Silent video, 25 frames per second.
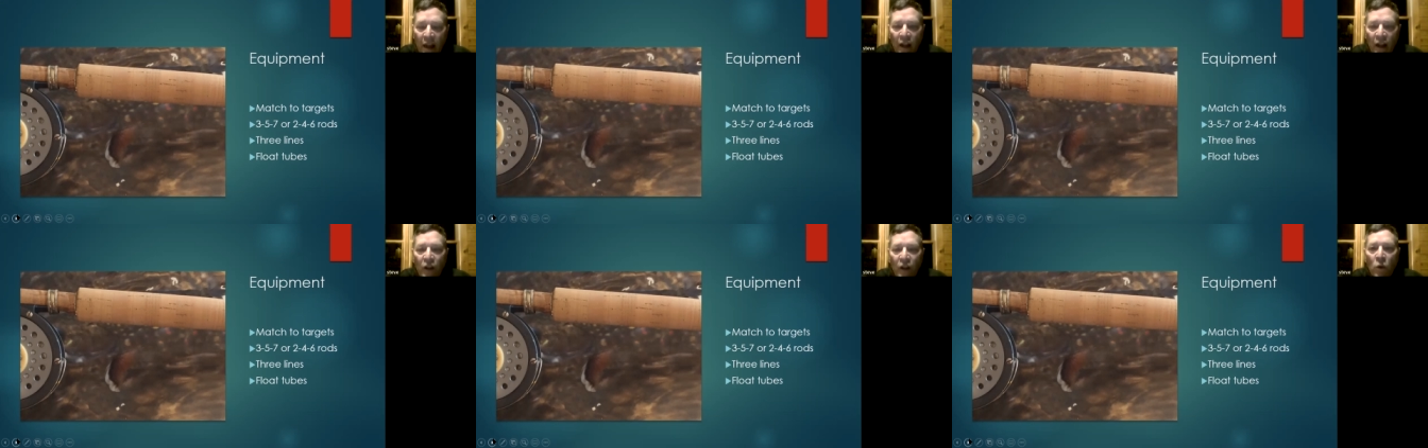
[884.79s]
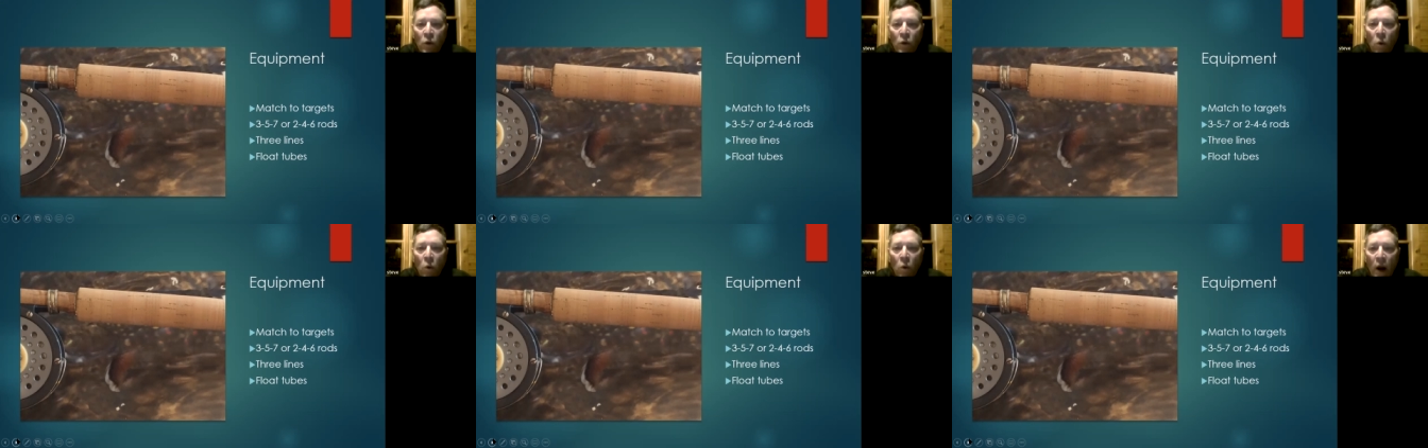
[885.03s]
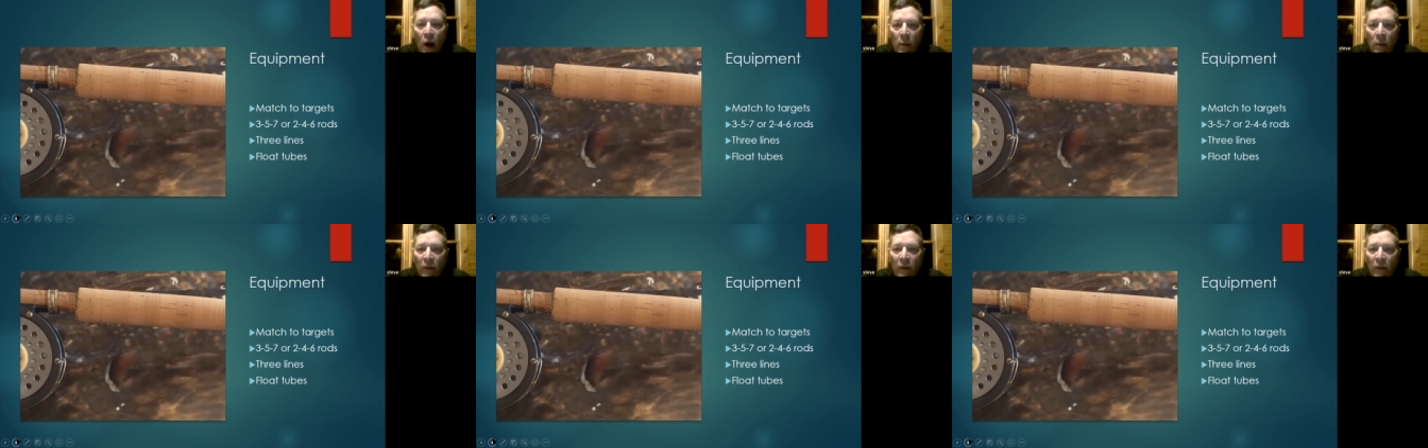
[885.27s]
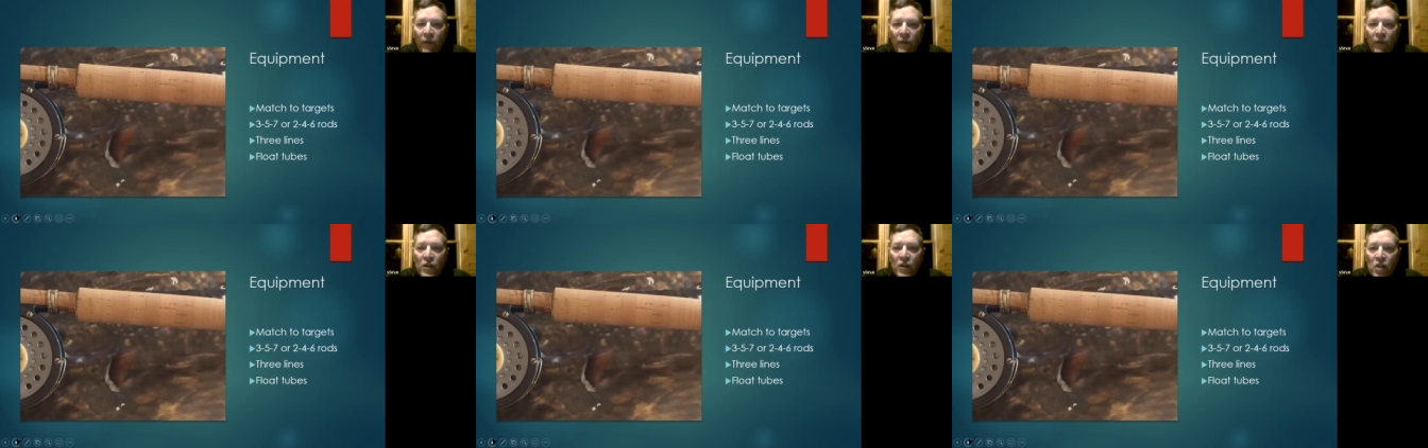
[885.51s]
You want to be
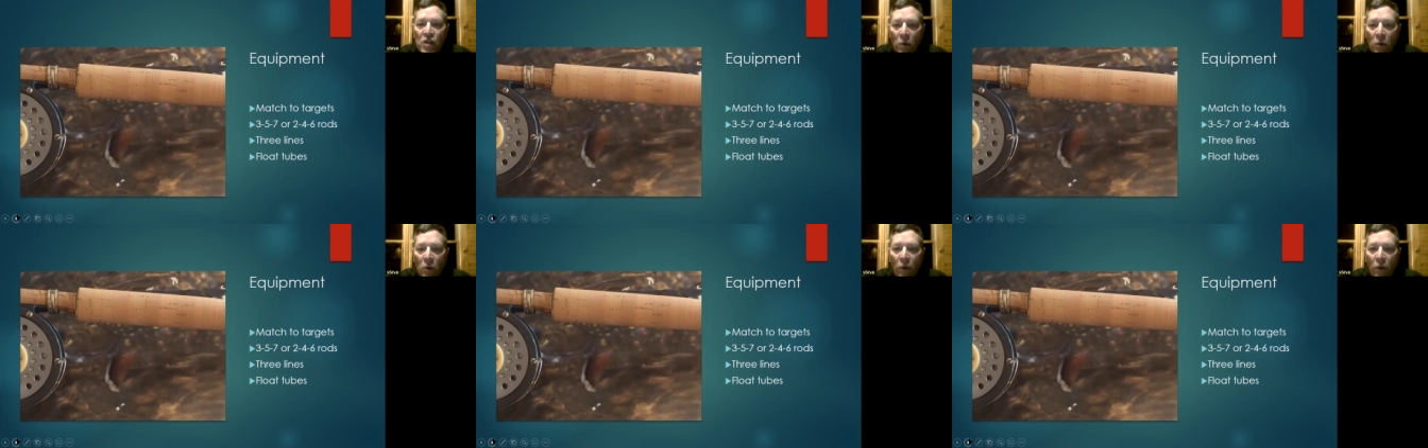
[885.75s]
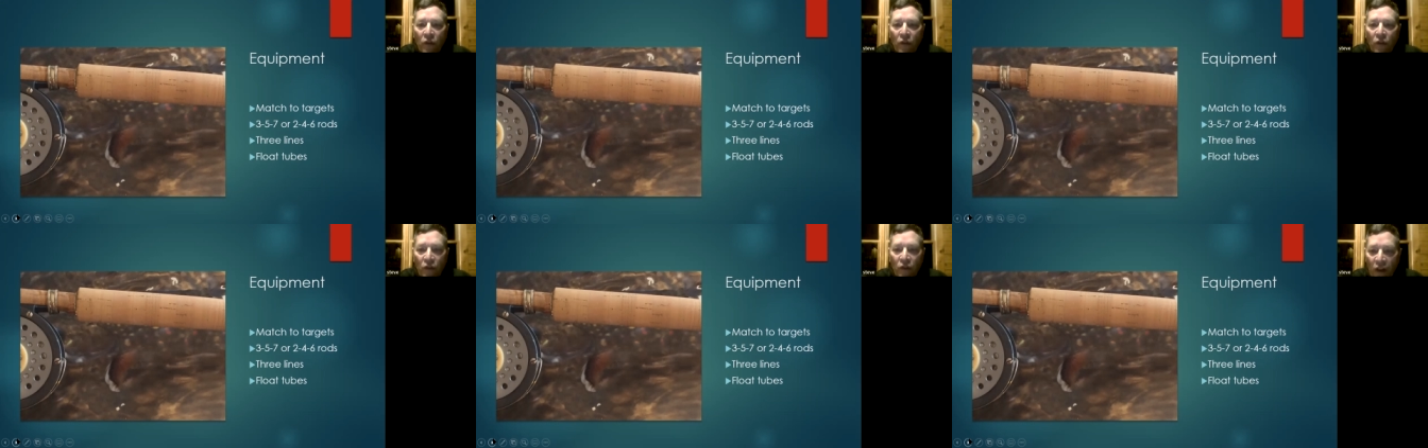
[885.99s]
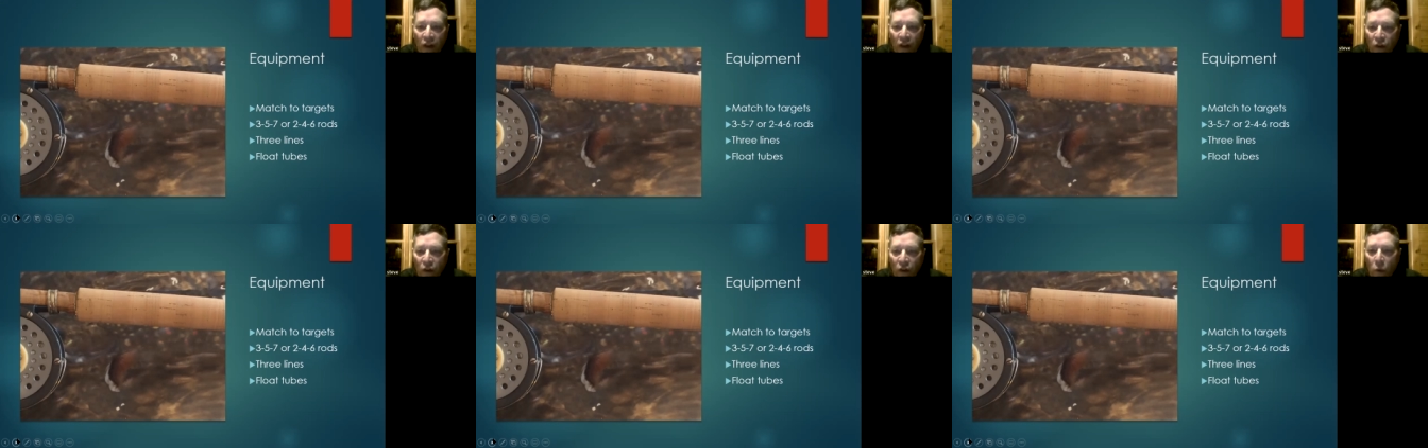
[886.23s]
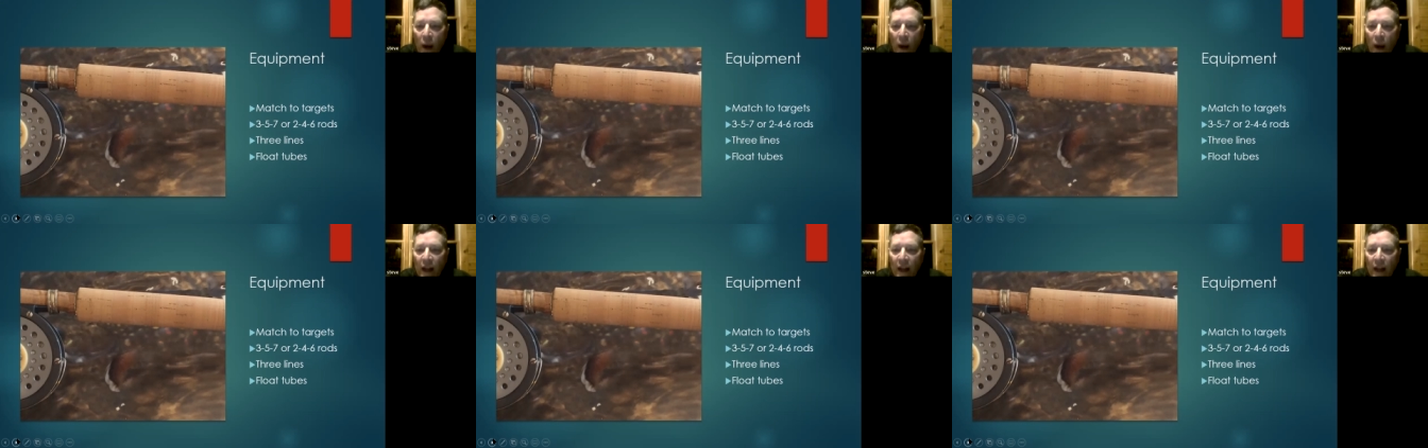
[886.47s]
fishing with six
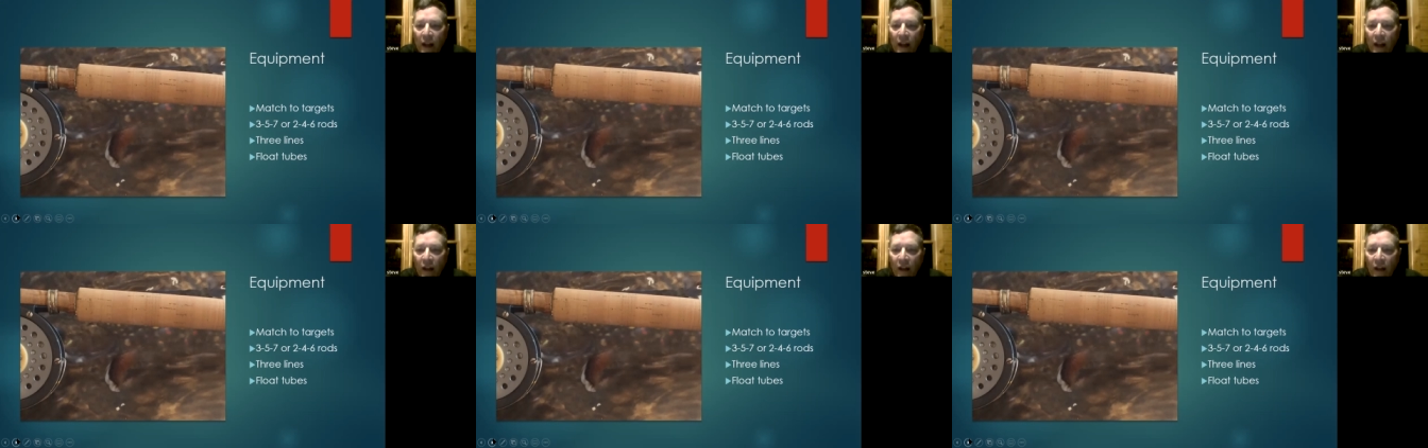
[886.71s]
weight